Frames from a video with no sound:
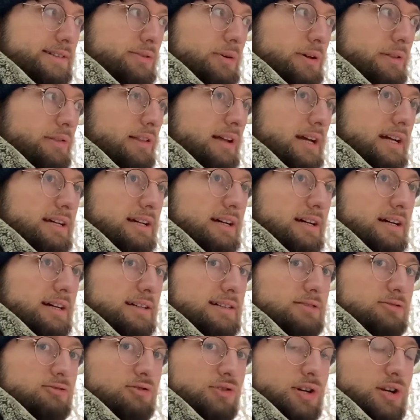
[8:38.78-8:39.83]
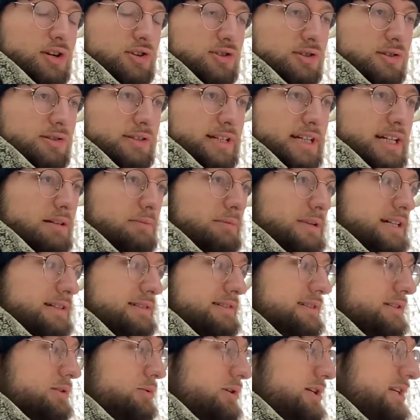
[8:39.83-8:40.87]
with a traditional
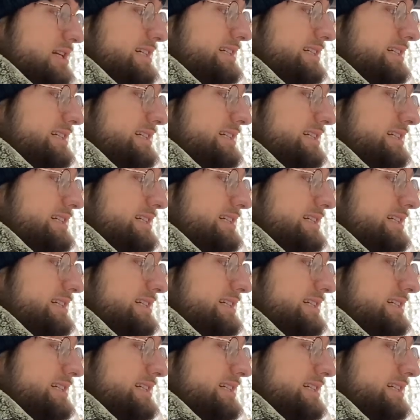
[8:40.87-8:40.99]
database, you would